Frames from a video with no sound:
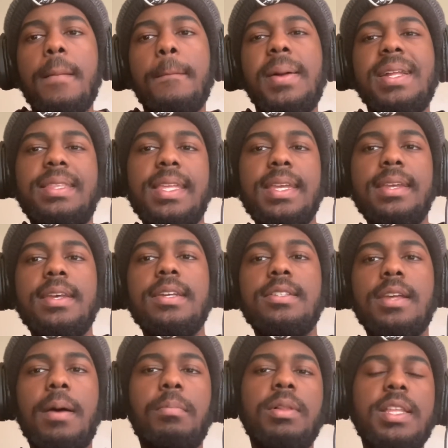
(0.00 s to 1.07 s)
But the thing is,
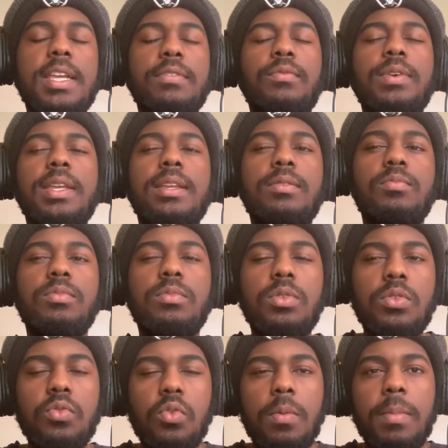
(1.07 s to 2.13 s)
I believe we
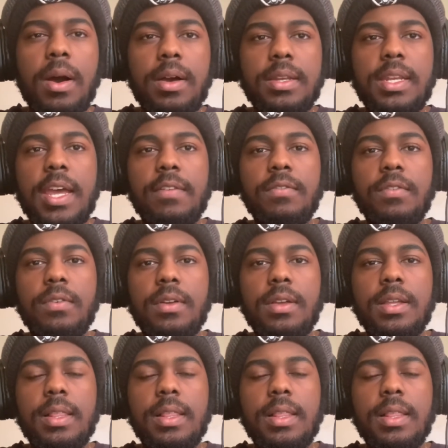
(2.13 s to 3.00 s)
knew about Endeavor